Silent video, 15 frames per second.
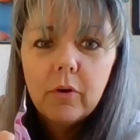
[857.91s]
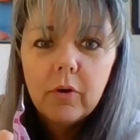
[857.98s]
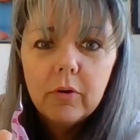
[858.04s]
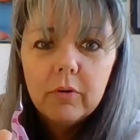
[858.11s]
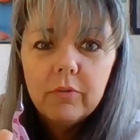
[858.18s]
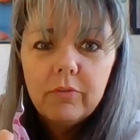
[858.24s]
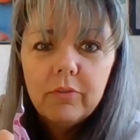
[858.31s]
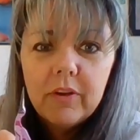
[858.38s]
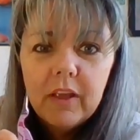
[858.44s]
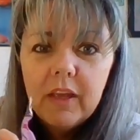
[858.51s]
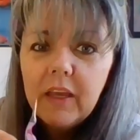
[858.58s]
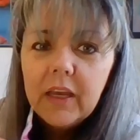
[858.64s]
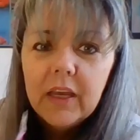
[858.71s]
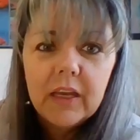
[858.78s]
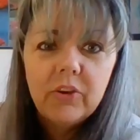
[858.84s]
curved
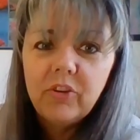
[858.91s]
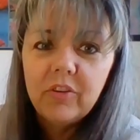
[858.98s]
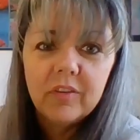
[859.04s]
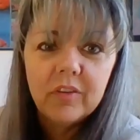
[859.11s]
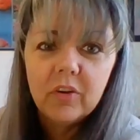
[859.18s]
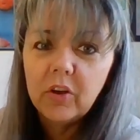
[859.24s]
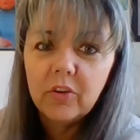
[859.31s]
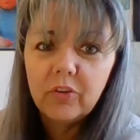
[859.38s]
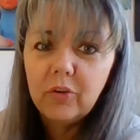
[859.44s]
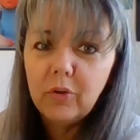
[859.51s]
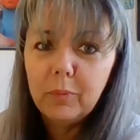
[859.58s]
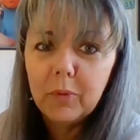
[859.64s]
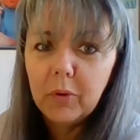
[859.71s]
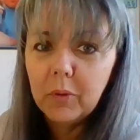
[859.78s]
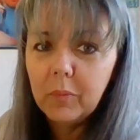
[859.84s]
edges, they're not
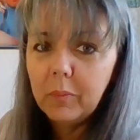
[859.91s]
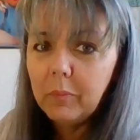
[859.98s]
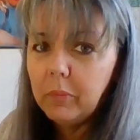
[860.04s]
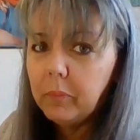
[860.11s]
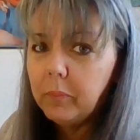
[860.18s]
super